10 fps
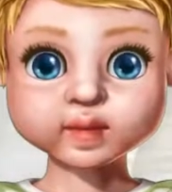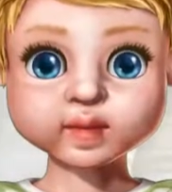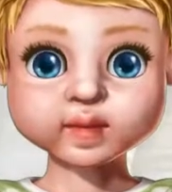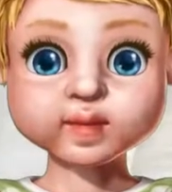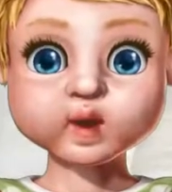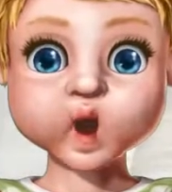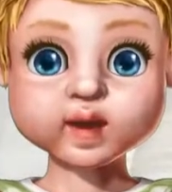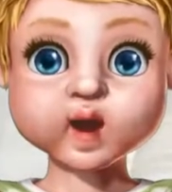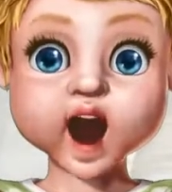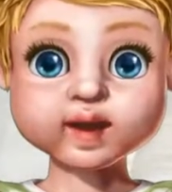To
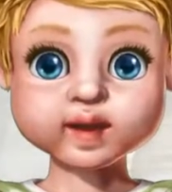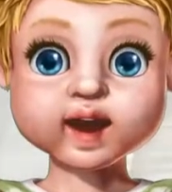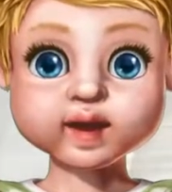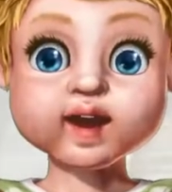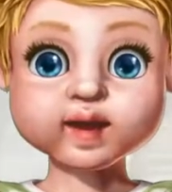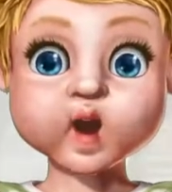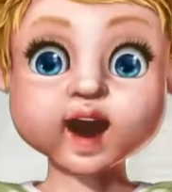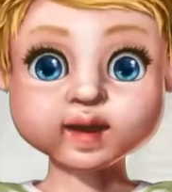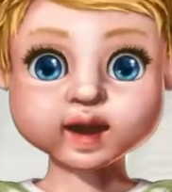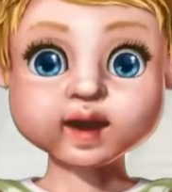cut our satin
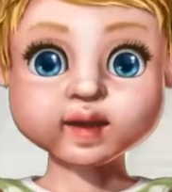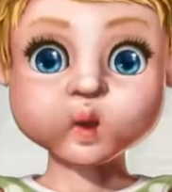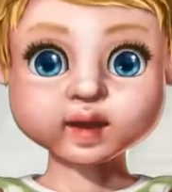bonnet you don't